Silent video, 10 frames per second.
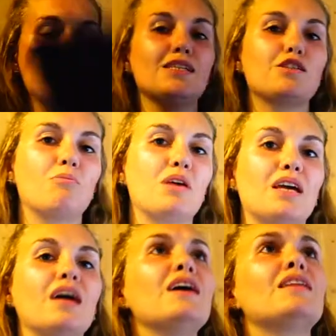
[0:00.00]
is
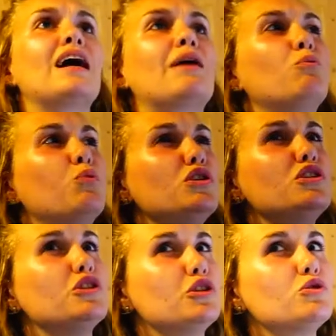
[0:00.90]
something that I
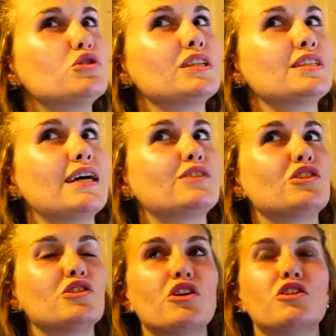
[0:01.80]
wouldn't usually take on
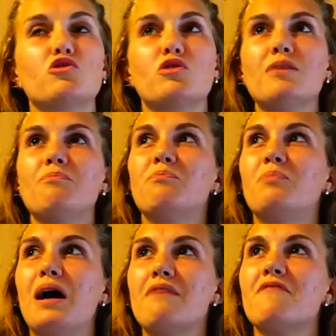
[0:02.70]
another trip,
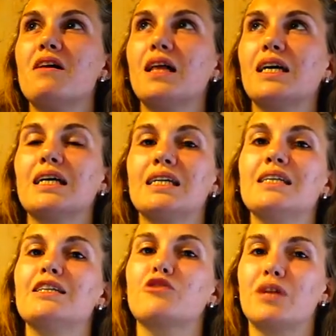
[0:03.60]
but I felt like in
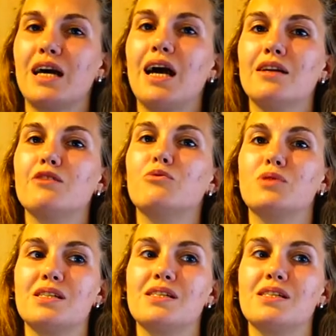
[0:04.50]
India it kind of was an